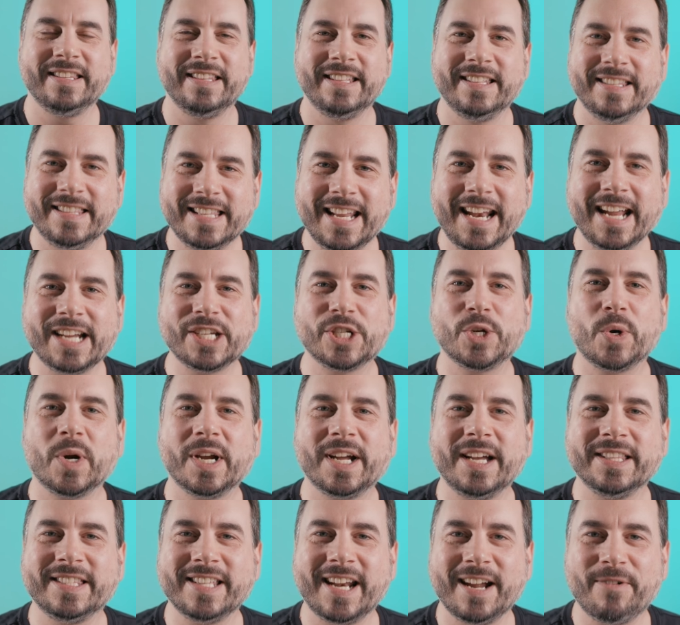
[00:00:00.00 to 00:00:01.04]
The next
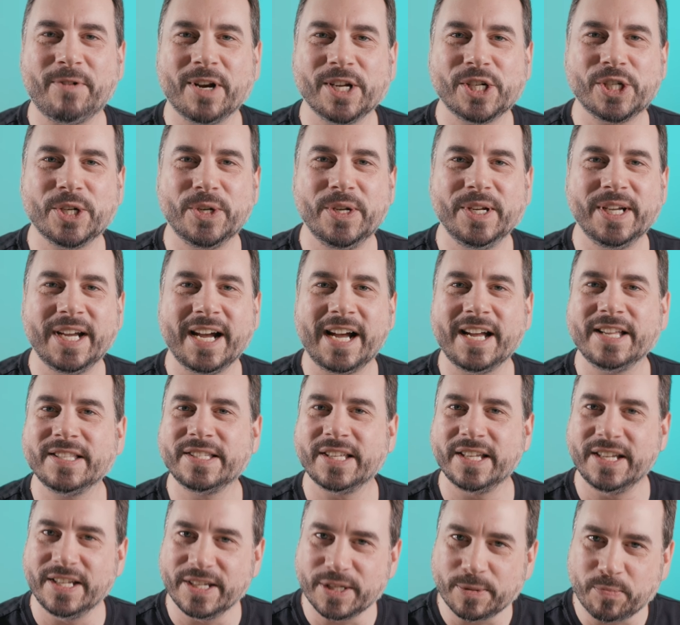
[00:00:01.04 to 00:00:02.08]
shortcut that I want to show you guys
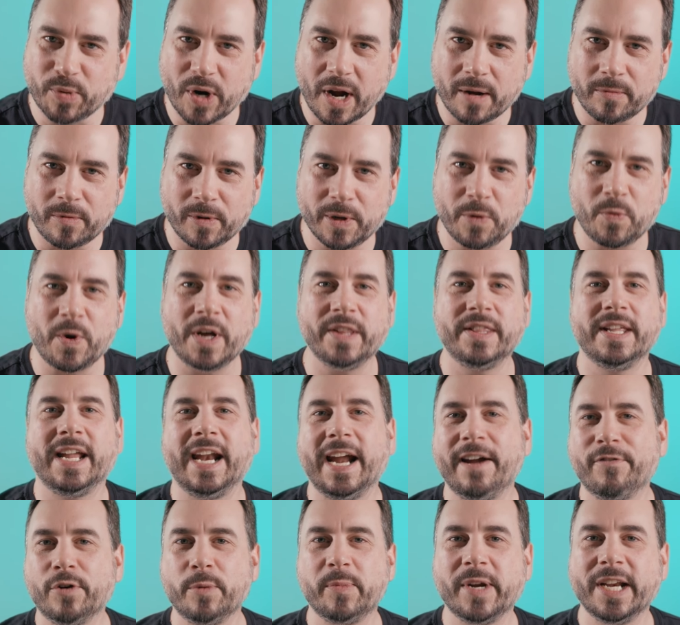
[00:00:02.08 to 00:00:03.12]
is probably one that
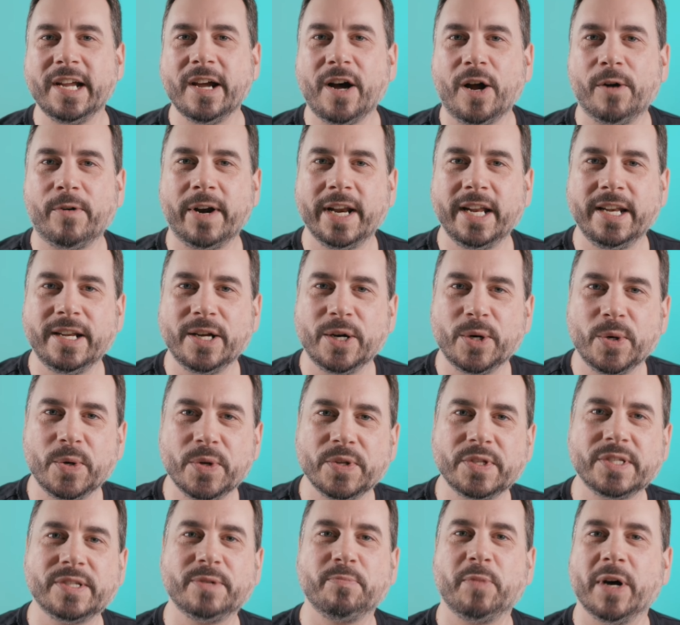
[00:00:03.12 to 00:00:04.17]
everybody already
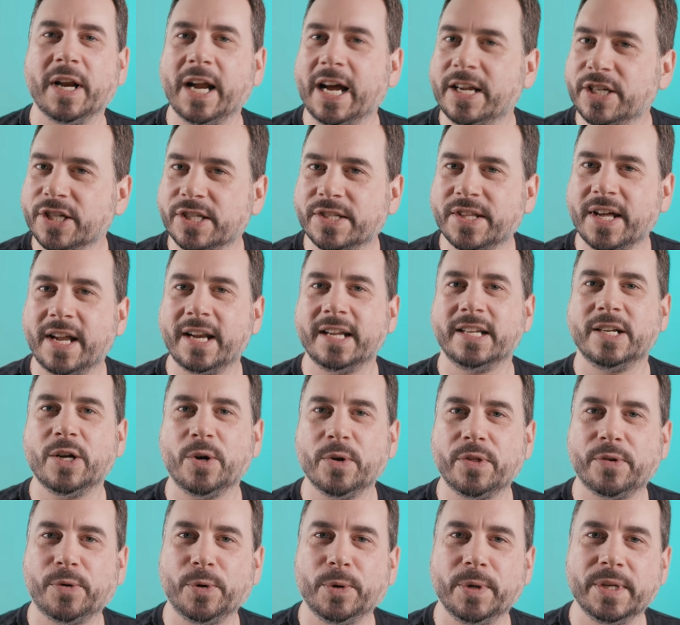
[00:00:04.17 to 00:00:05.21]
knows, but I just thought I'd go
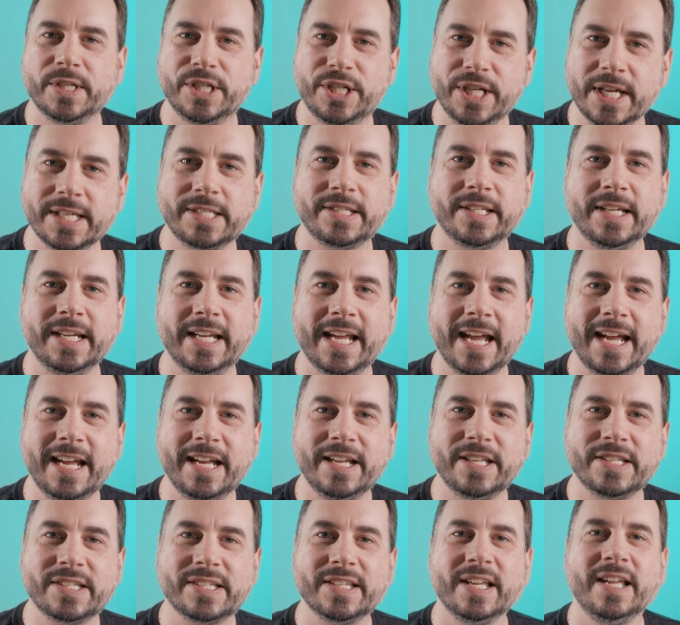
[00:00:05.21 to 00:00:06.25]
through it just in
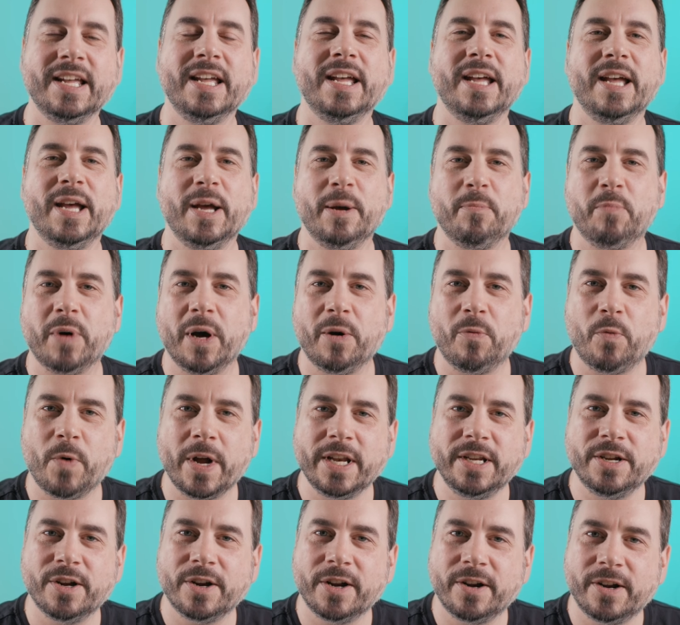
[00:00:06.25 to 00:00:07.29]
case. But
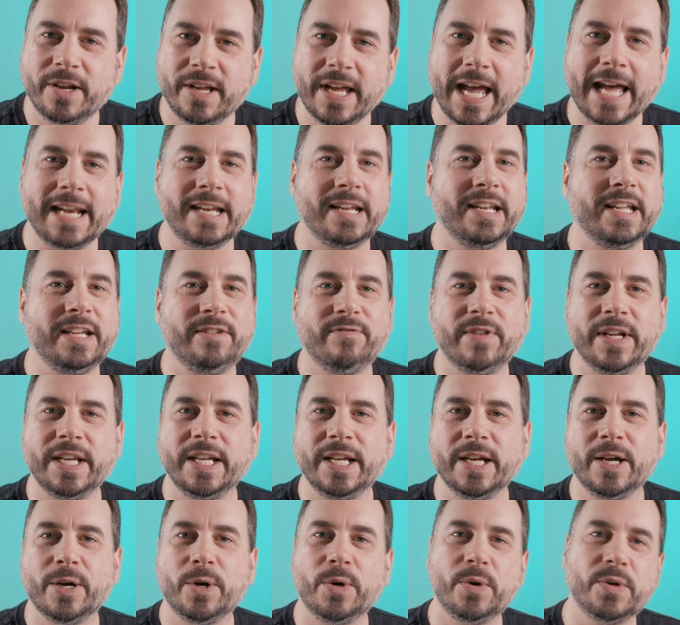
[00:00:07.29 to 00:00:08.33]
when you're editing
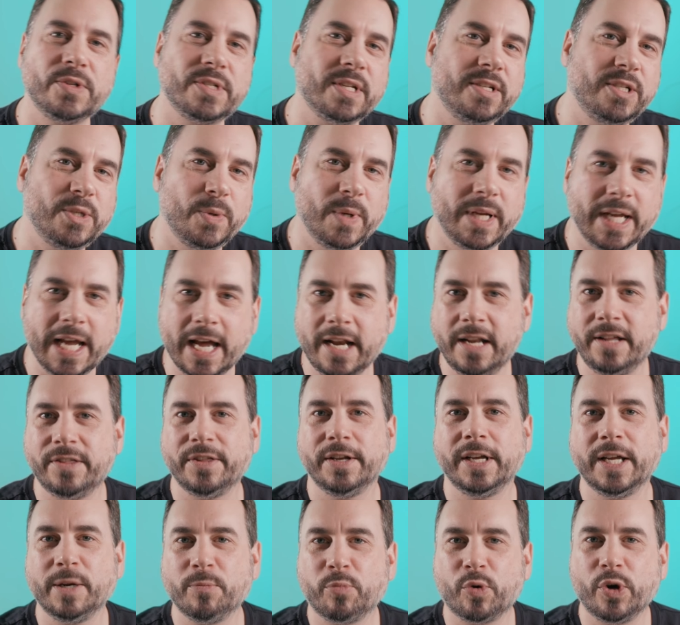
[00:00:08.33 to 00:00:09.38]
videos and doing
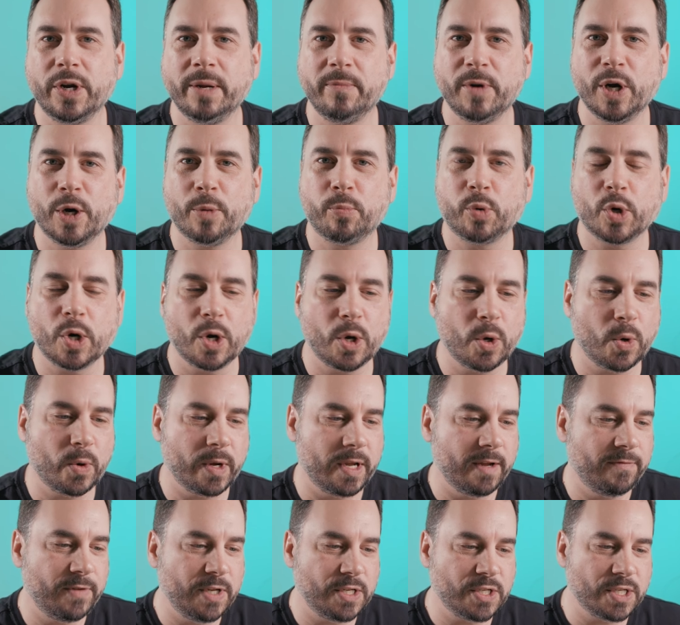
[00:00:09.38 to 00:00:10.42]
anything in Premiere Pro,
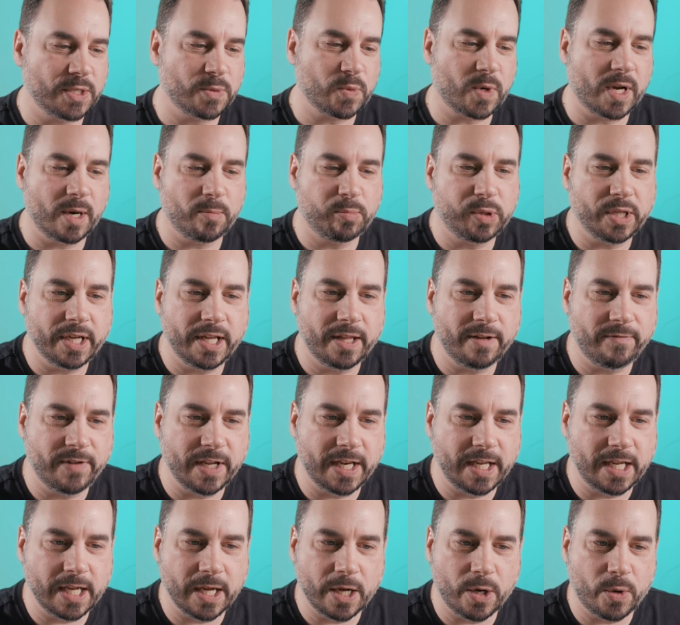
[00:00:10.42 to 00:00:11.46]
if you just want to play the
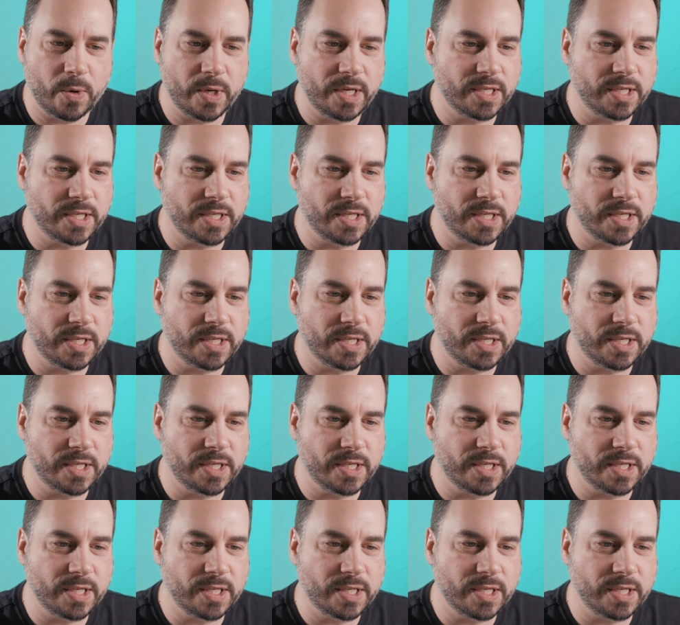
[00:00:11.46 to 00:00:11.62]
video, you